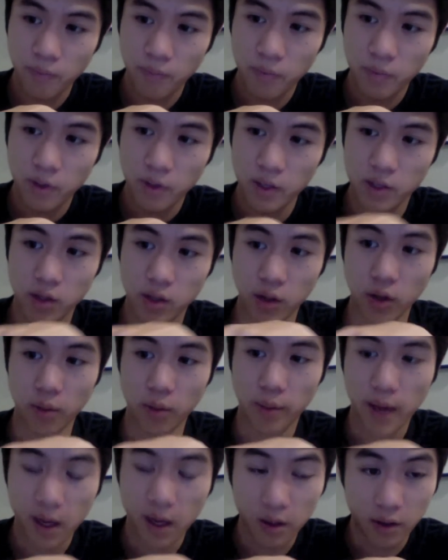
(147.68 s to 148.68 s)
is the little
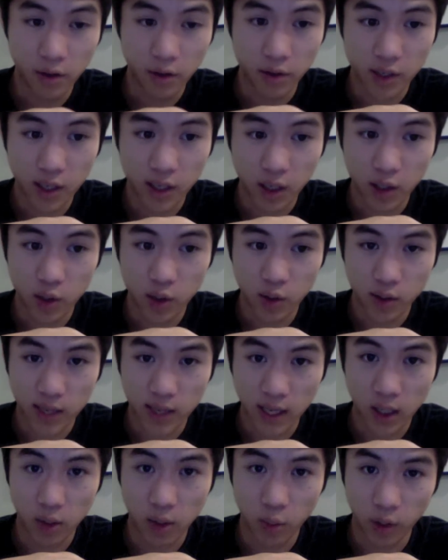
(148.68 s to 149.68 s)
panel here that tells you
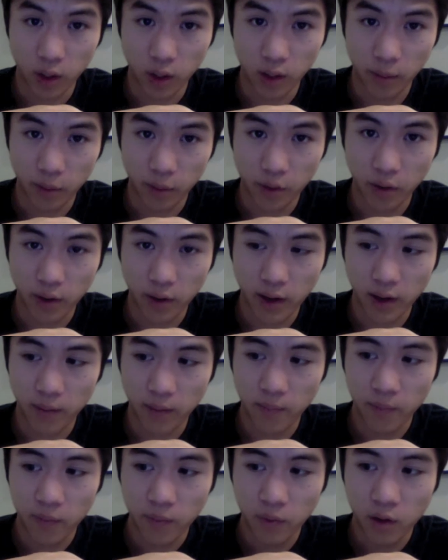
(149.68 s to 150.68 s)
exactly what number you're at,
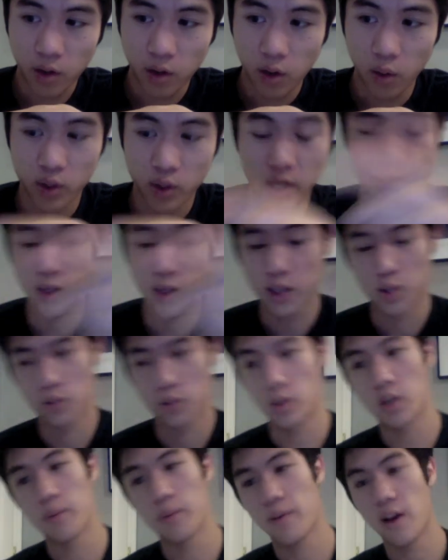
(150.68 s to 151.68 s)
which I think is
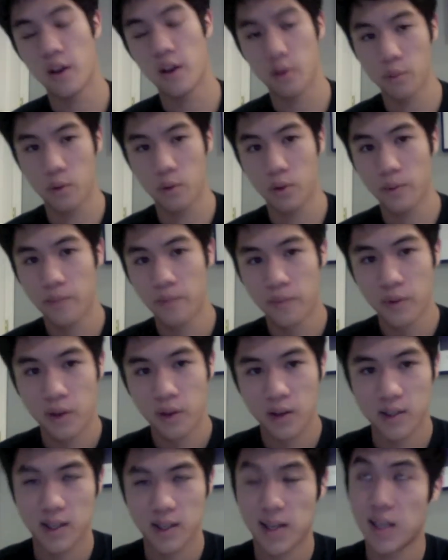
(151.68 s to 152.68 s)
really valuable,
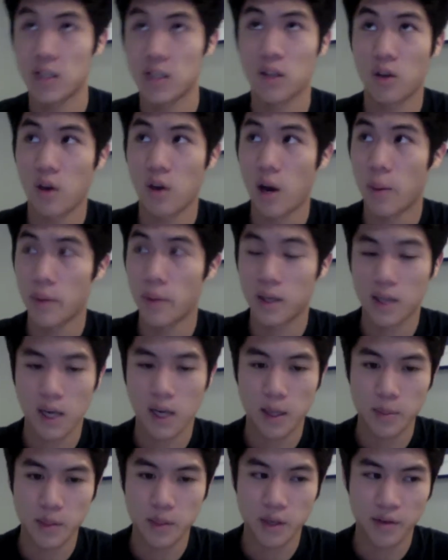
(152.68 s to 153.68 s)
because I can't tell you how many
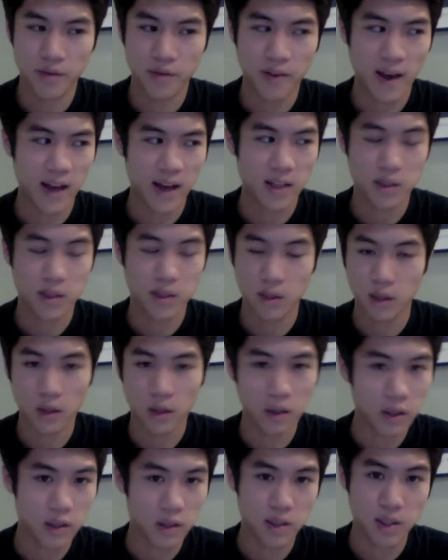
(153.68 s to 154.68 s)
times I've accidentally
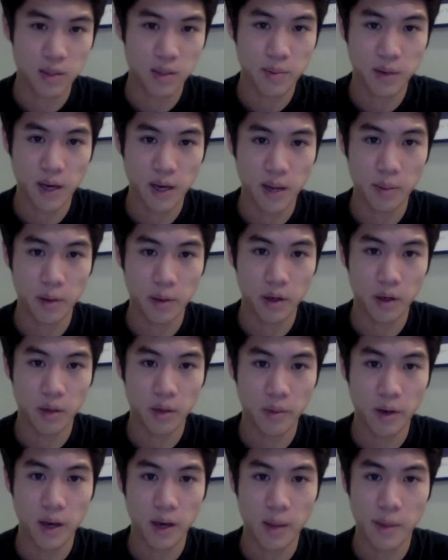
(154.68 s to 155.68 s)
clicked a DPI button on
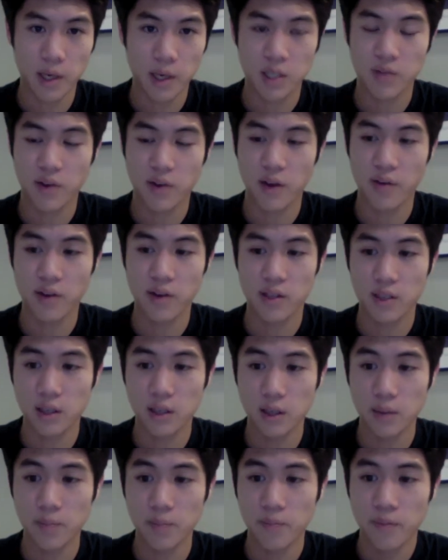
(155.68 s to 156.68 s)
my
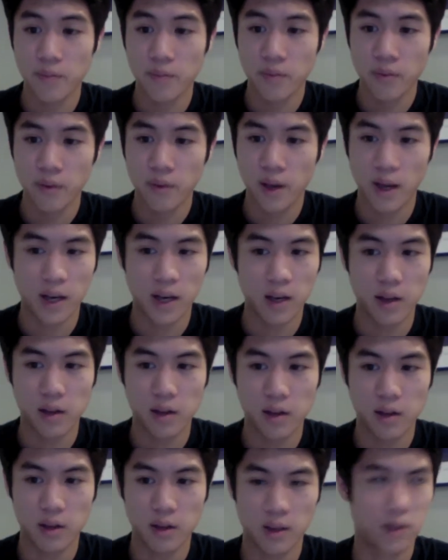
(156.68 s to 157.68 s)
MX518, and
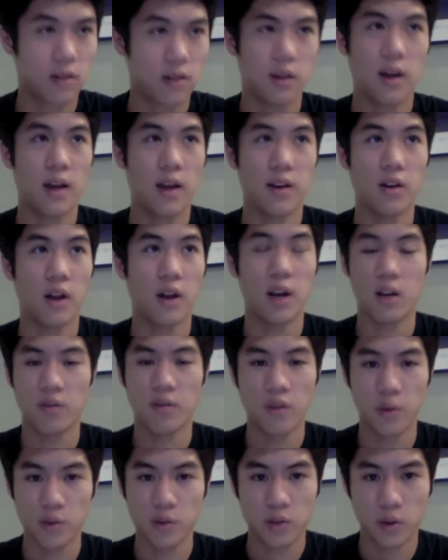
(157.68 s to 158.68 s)
like I don't even
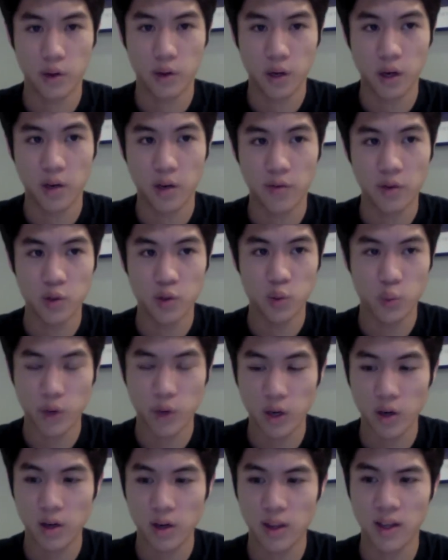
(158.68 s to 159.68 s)
know what's going on. It feels
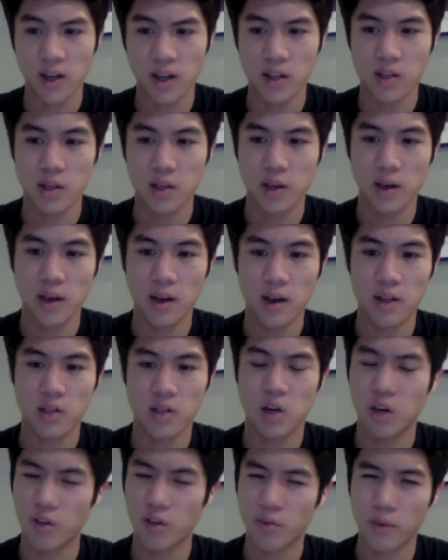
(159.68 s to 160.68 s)
weird, and then it's
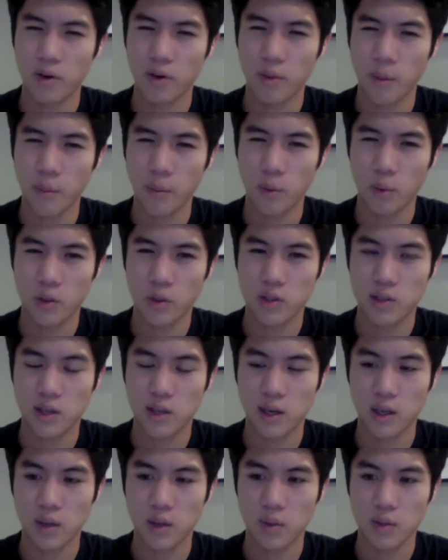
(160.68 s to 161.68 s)
hard for me to remember which
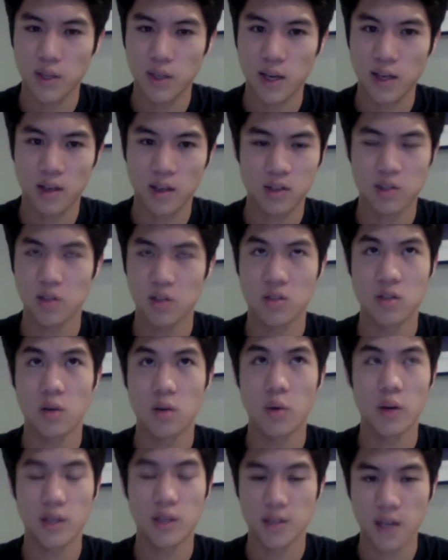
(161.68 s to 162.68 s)
setting it was at because there's no
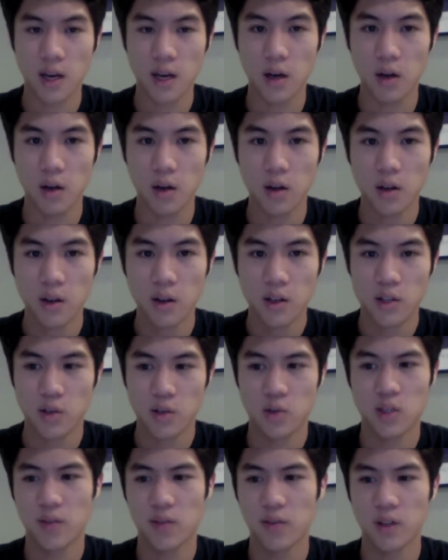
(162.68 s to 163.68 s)
way to tell. So
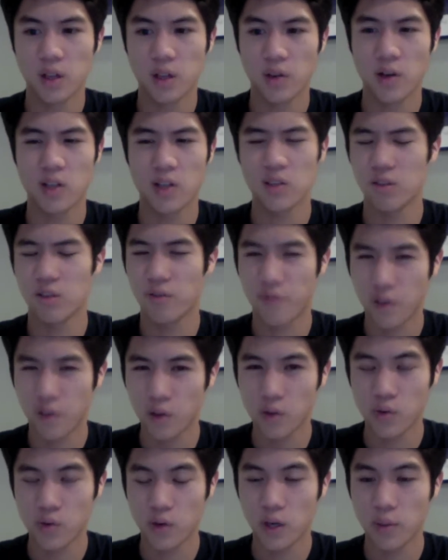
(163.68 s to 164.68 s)
you just have to click around until it
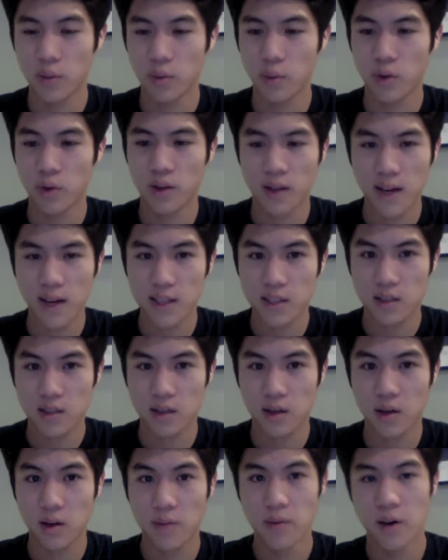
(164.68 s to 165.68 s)
feels right. But with a
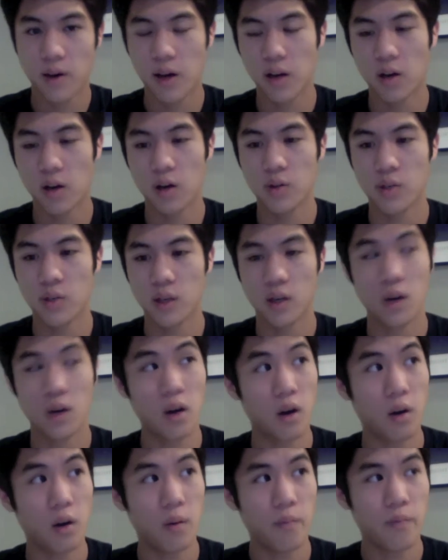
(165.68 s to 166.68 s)
Nascita, I know it's like,
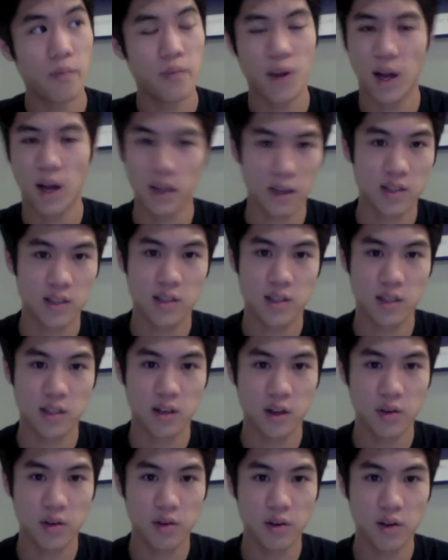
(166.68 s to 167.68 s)
oh, I like
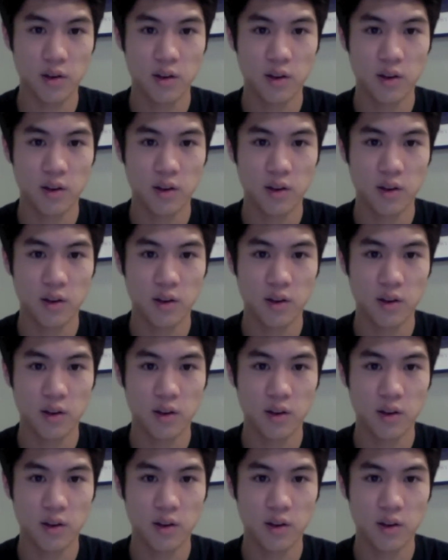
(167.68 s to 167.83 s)
1600.